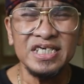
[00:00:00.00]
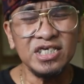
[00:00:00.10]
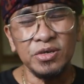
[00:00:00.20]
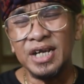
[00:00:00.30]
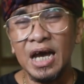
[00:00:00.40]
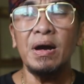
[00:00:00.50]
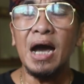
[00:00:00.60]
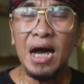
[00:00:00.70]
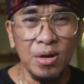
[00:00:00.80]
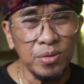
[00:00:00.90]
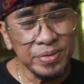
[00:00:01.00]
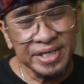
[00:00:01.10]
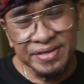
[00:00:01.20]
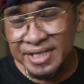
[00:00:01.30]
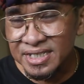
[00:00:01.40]
so now how we
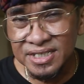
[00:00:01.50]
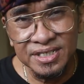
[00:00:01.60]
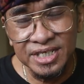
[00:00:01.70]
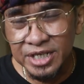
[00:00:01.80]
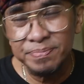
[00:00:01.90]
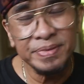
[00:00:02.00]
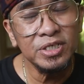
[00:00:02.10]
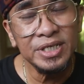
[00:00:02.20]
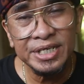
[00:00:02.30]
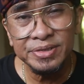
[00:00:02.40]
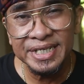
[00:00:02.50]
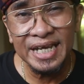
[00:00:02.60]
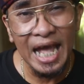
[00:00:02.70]
register in Peduli Lindungi